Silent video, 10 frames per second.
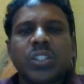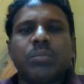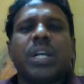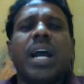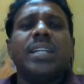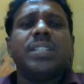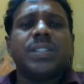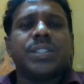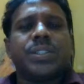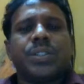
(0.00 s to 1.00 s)

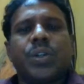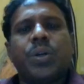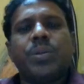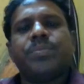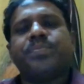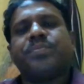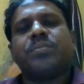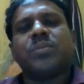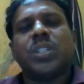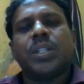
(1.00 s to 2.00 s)
because
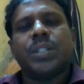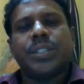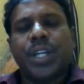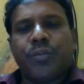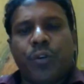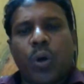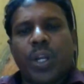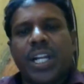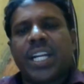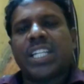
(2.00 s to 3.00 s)
therefore
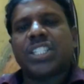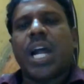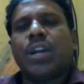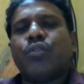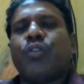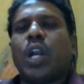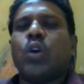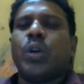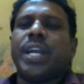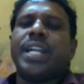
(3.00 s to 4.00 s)
it does not
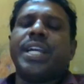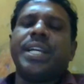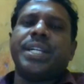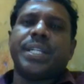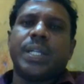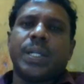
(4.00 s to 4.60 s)
follow any